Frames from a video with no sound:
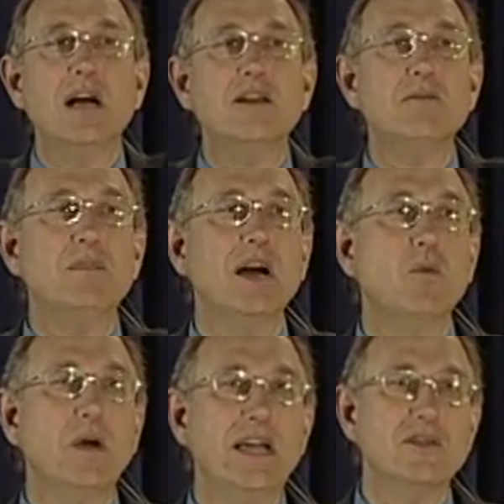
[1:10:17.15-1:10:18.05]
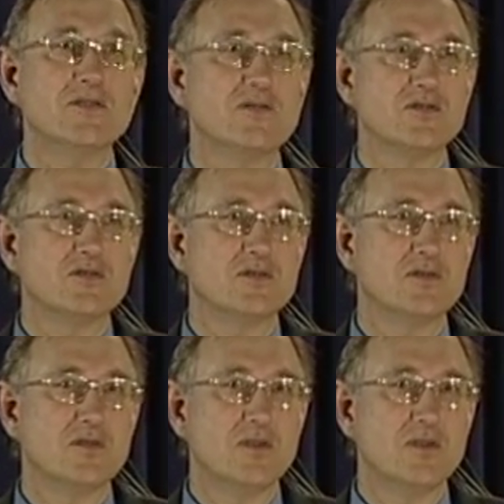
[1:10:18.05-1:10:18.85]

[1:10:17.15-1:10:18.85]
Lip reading: under my wings.